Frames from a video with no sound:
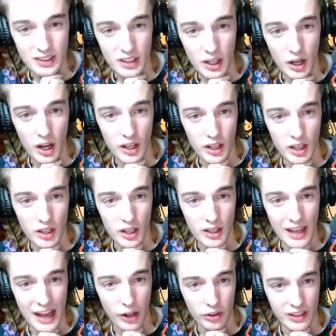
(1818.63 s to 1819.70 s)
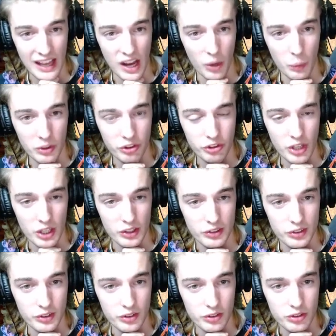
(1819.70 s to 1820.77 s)
an elk out, which does
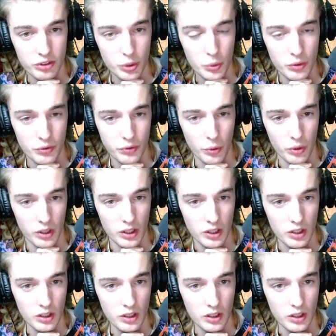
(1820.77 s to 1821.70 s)
2 and 4.